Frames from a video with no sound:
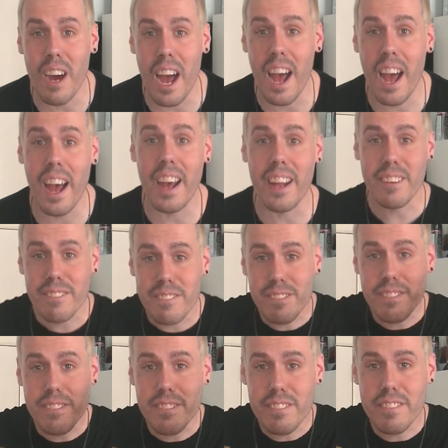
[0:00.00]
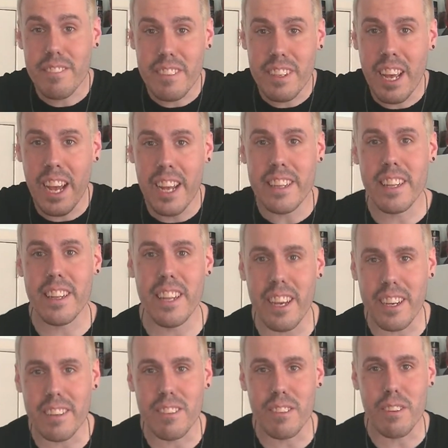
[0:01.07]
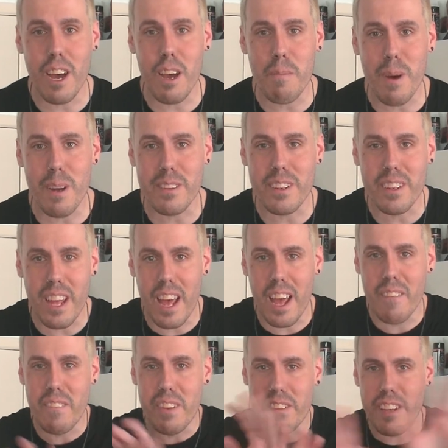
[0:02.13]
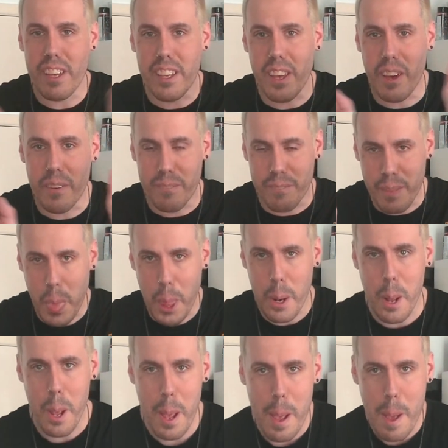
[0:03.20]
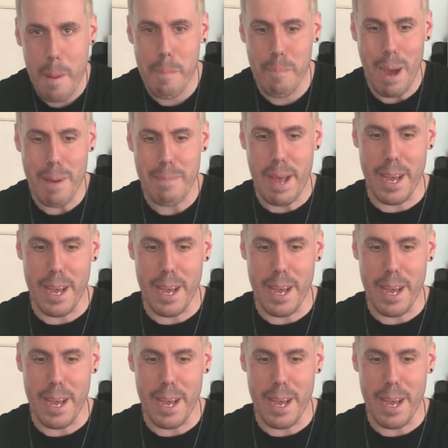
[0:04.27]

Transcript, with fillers: and hit that like and subscribe button and be seeing you. Bye